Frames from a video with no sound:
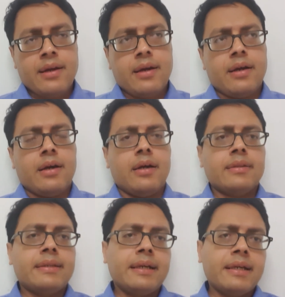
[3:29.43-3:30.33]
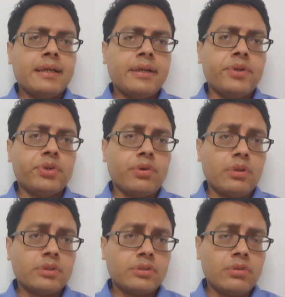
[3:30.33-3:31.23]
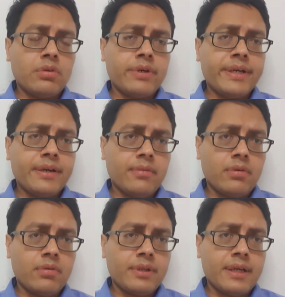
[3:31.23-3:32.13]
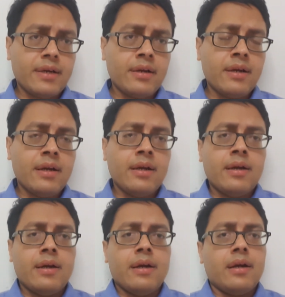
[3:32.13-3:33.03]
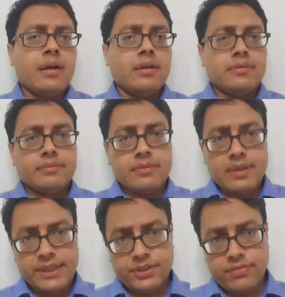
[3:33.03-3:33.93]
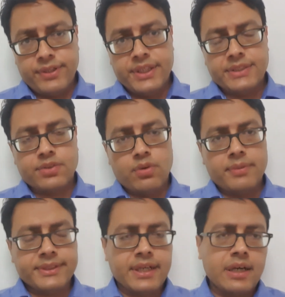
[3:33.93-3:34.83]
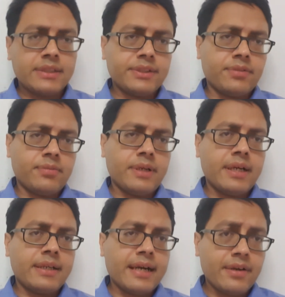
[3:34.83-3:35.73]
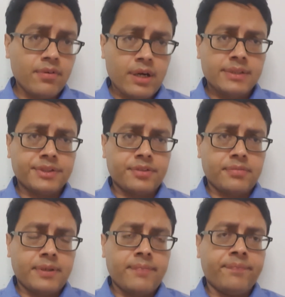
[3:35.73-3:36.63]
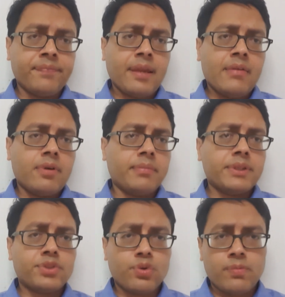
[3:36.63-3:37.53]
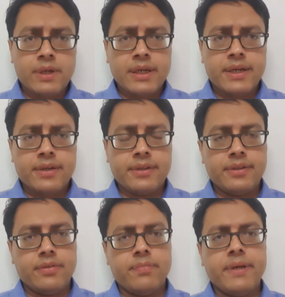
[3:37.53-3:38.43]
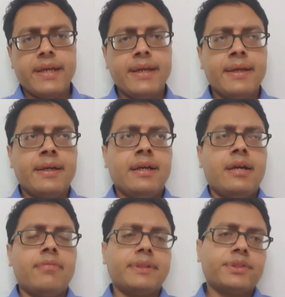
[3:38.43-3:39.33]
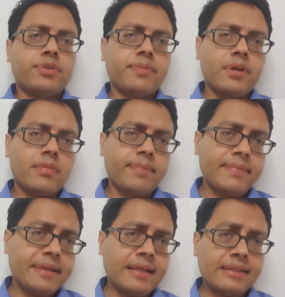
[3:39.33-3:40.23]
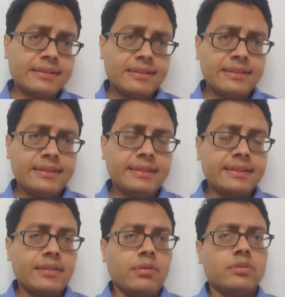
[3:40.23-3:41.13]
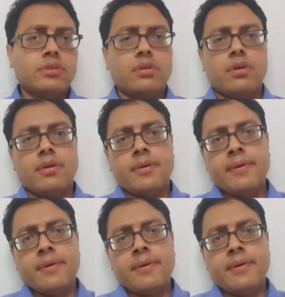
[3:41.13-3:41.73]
Uh, then you should also read about the esophageal squamous cell carcinoma and the adenocarcinoma. From the stomach, we emphasis should be on peptic ulcer disease and also on